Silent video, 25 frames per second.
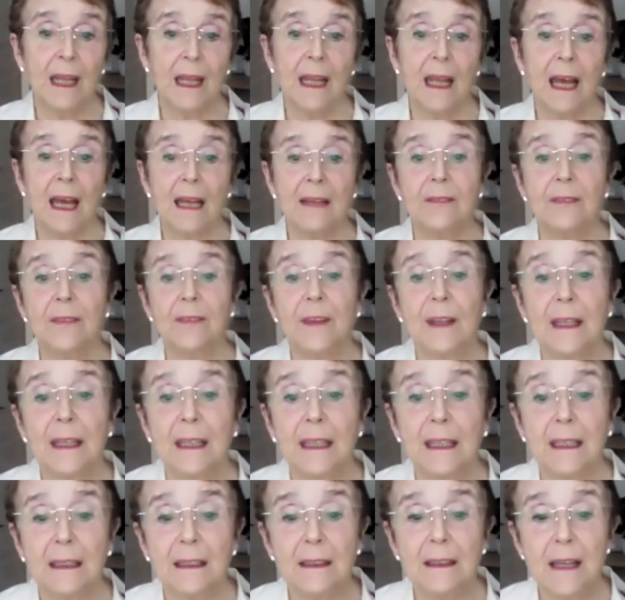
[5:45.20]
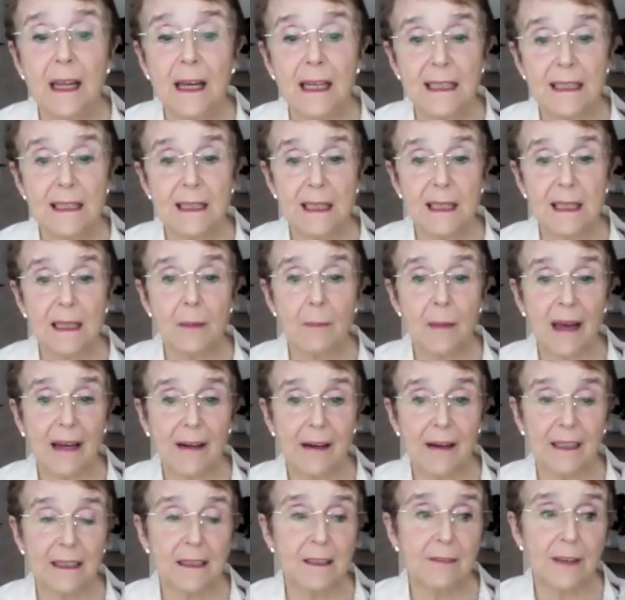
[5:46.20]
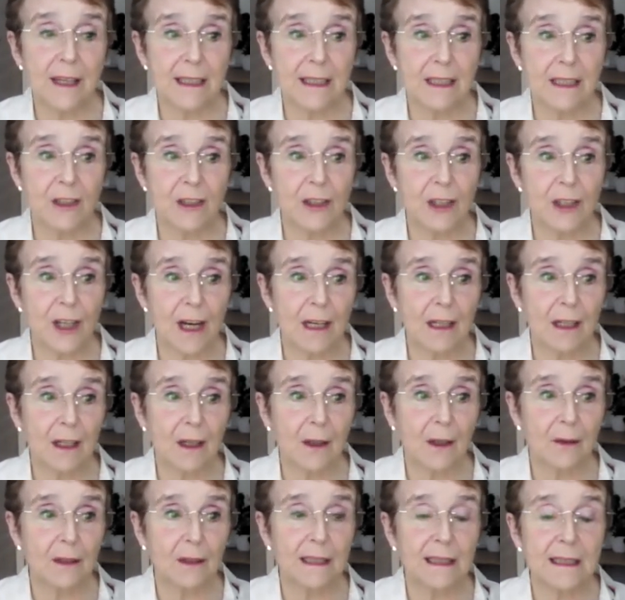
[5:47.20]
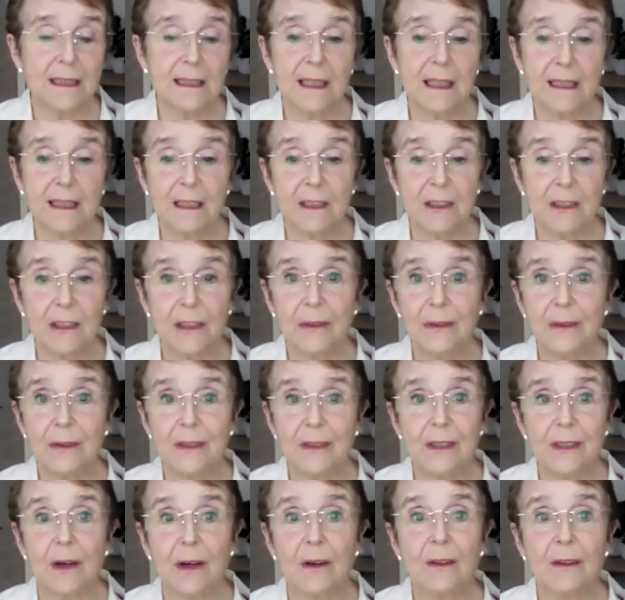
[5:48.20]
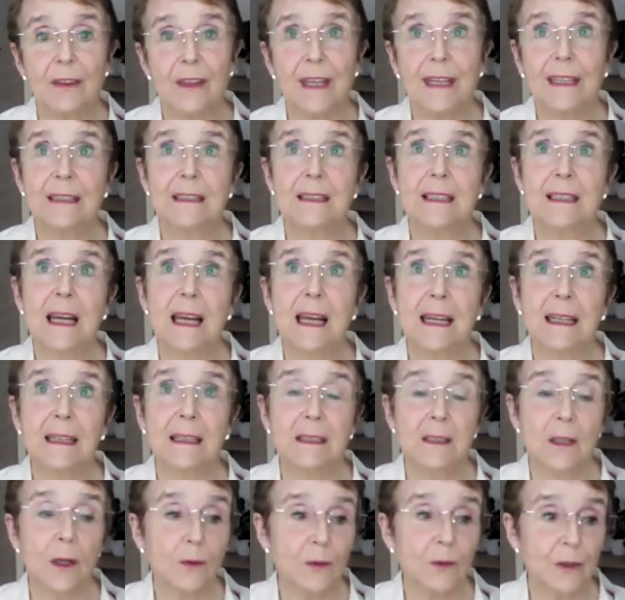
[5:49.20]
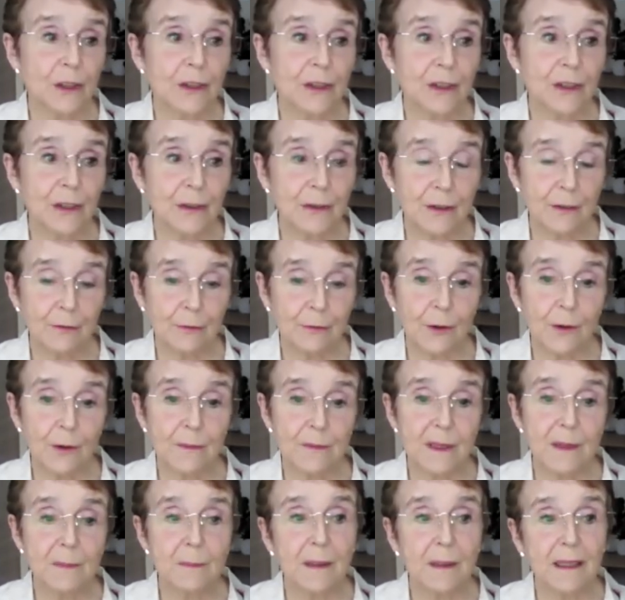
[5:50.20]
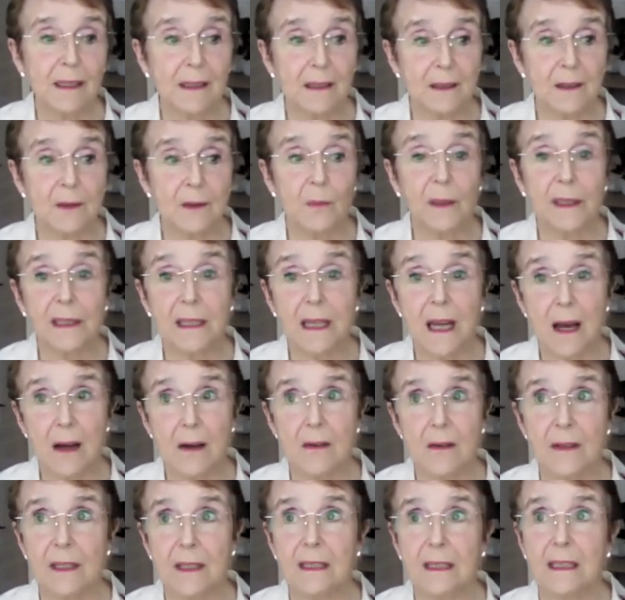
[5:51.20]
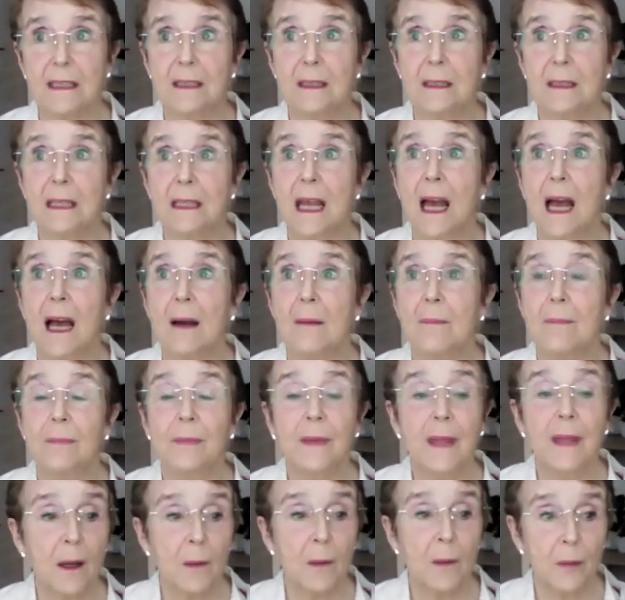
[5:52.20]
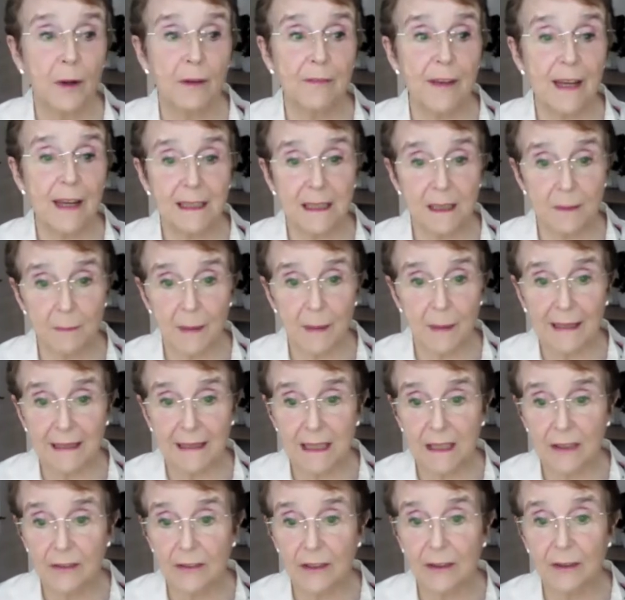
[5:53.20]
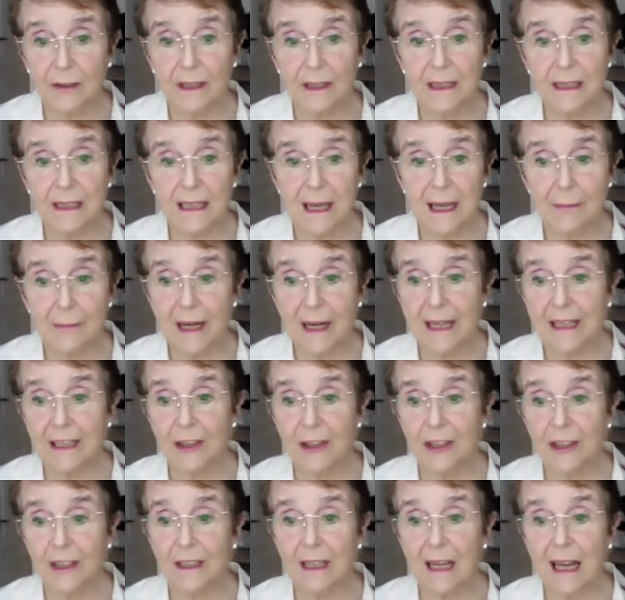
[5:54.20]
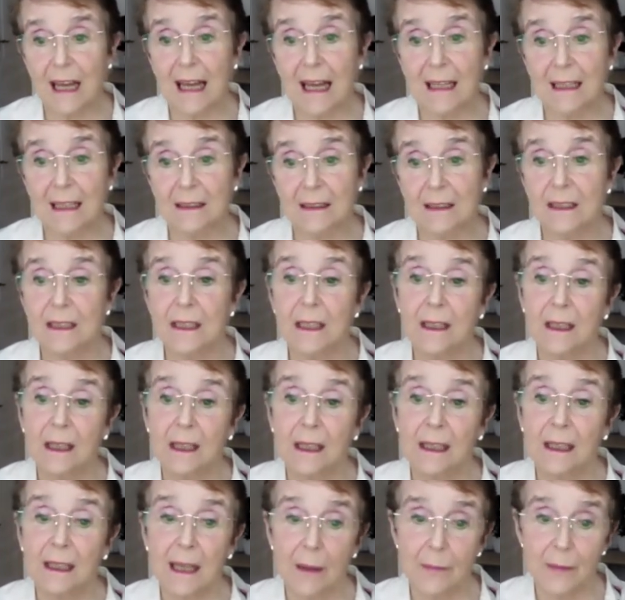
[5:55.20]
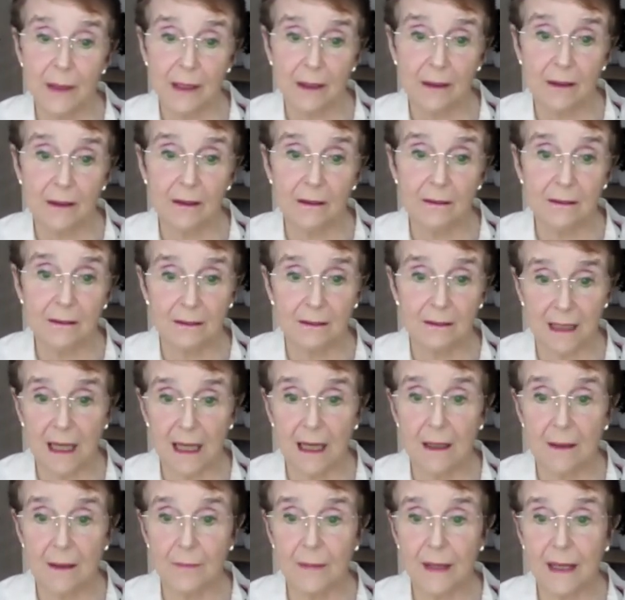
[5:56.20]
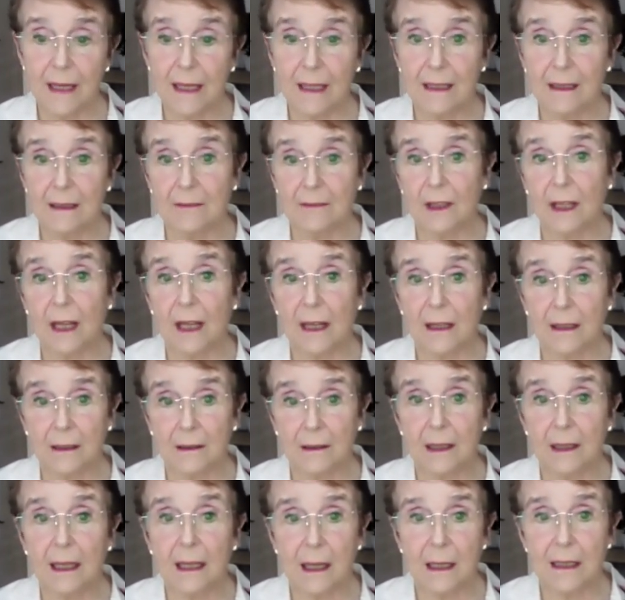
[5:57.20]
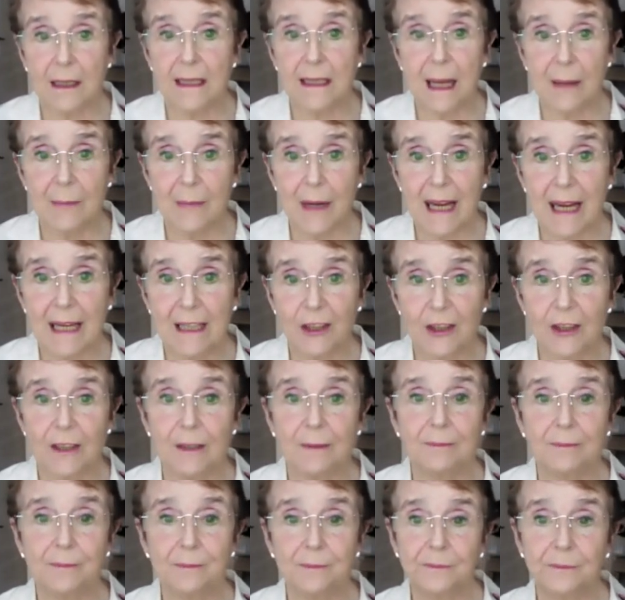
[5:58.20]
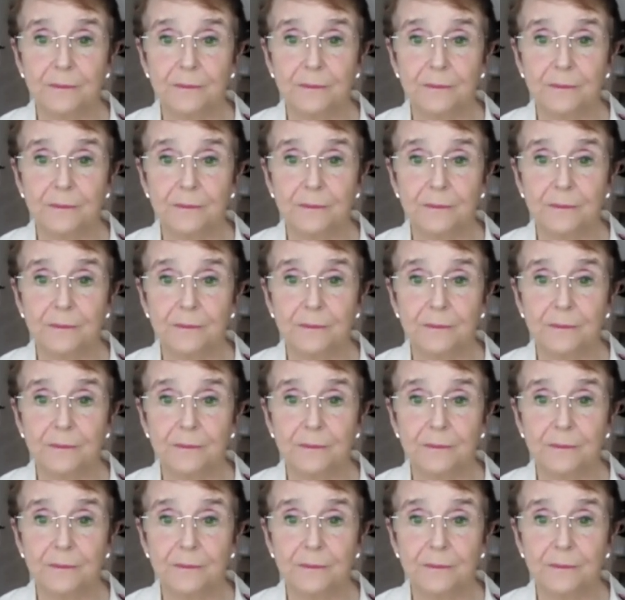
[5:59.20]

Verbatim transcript: And the nice thing about activated charcoal is that it's used on things like soldiers' uniforms because we know that it um, prevents bacterial contamination and chemical um, in contamination.